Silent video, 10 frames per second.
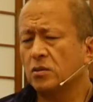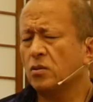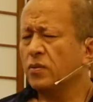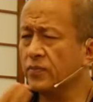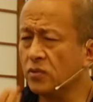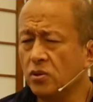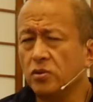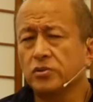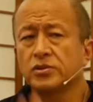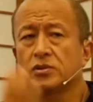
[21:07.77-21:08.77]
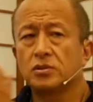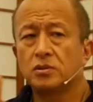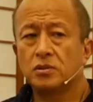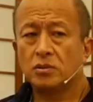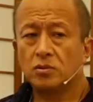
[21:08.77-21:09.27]
of course,
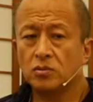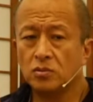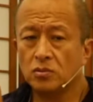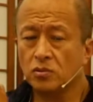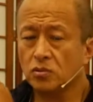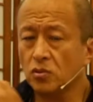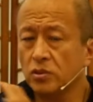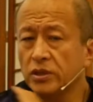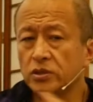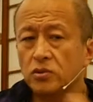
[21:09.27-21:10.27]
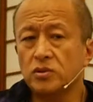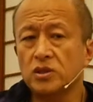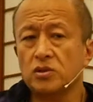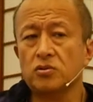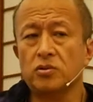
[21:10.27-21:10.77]
not only to
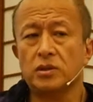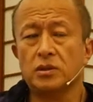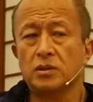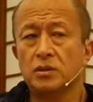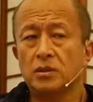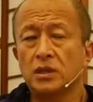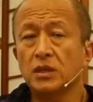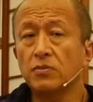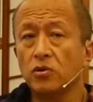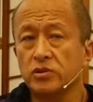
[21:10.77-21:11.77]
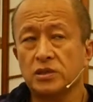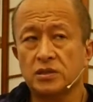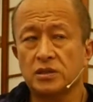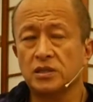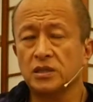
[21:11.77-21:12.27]
destroy
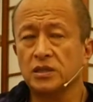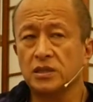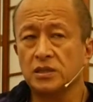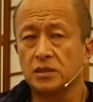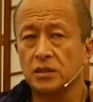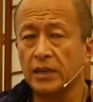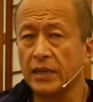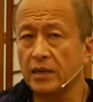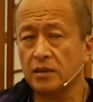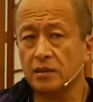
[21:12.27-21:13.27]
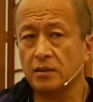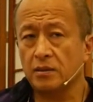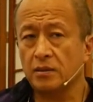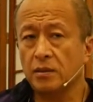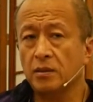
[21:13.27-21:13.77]
emotions such as anger,
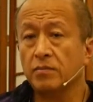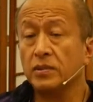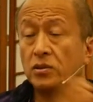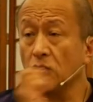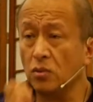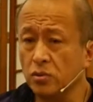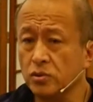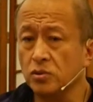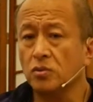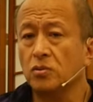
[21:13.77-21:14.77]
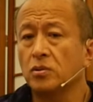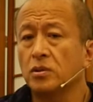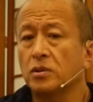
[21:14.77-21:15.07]
but also